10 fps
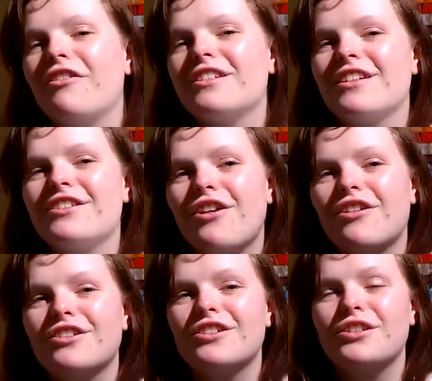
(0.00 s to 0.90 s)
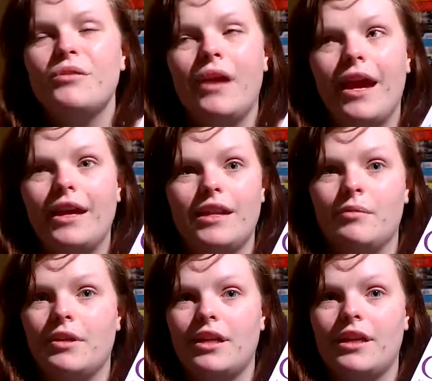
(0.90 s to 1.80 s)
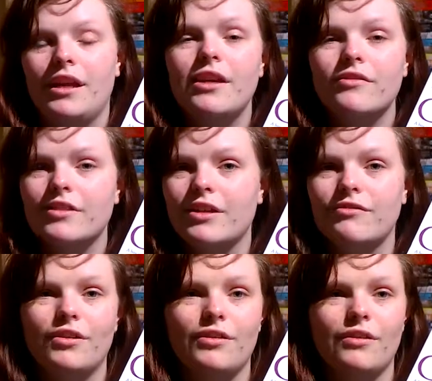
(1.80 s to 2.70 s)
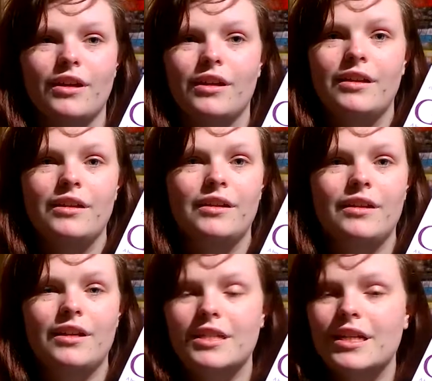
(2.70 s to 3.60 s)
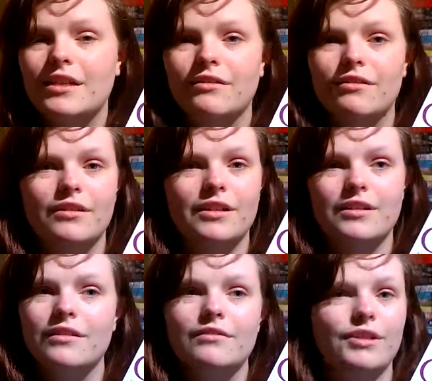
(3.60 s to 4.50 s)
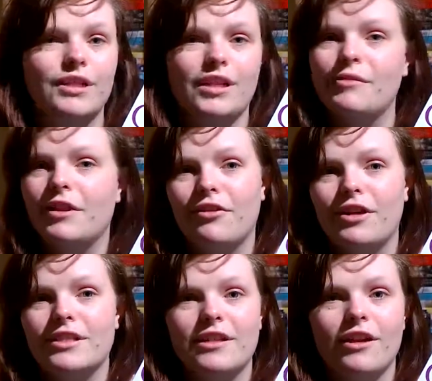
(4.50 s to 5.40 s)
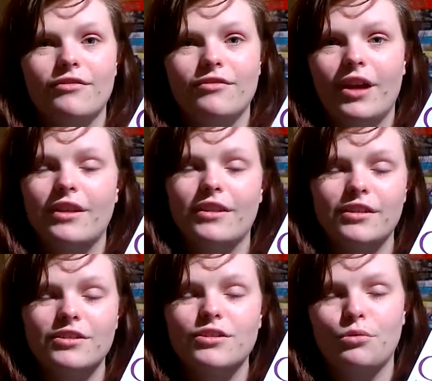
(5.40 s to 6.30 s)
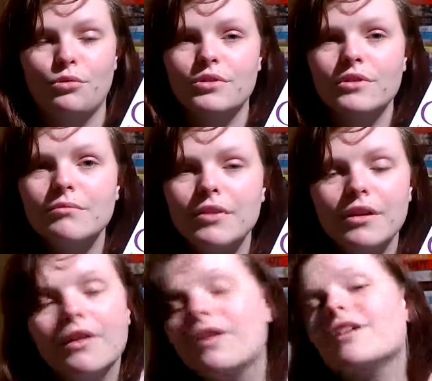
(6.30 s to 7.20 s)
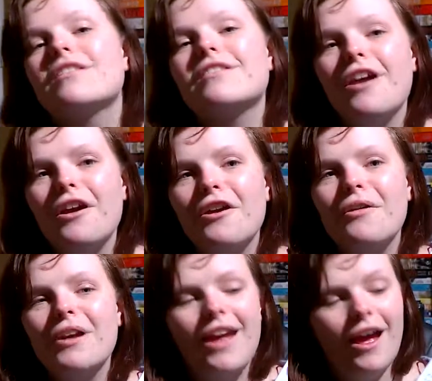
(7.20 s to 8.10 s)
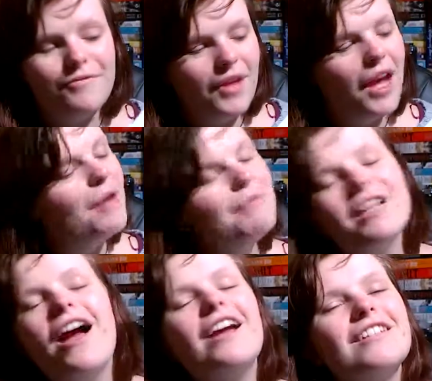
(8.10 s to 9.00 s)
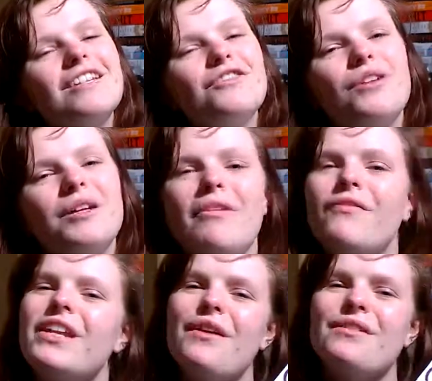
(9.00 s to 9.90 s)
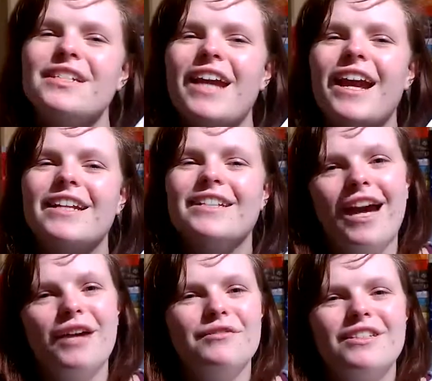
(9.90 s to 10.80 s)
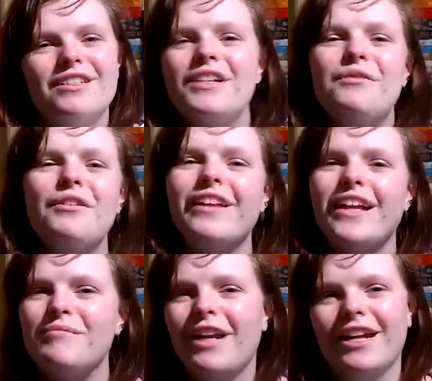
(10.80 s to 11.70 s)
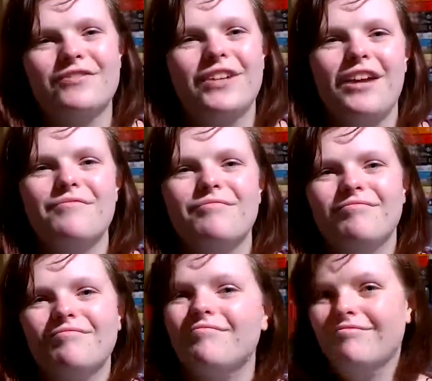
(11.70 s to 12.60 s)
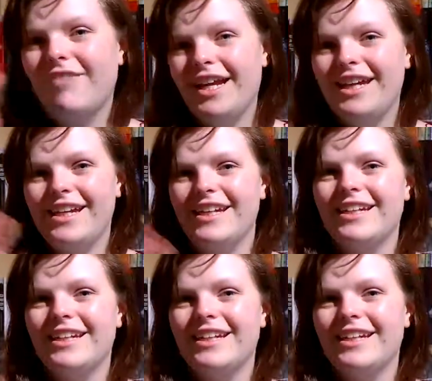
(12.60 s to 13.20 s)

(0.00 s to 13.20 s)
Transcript: Lauren St. John to anybody. Even if you're a teen or an adult reading her middle grade stuff, I think she's awesome. So yeah, I hope you guys enjoyed my video today, and I will see you all in my next video. Bye!